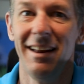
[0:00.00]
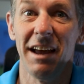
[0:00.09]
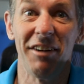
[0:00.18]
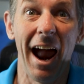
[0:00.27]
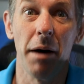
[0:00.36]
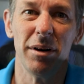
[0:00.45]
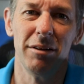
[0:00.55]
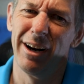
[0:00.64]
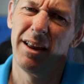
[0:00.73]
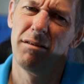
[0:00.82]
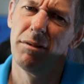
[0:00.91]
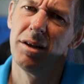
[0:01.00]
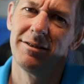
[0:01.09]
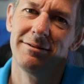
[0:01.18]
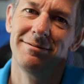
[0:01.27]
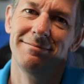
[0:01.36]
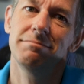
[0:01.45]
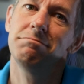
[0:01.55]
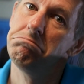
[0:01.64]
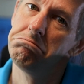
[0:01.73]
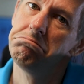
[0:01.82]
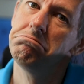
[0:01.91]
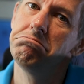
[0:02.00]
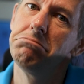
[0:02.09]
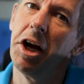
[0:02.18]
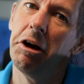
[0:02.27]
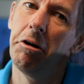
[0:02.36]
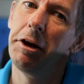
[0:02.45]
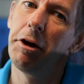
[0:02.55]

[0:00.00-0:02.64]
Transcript: Never happened, really. Well, I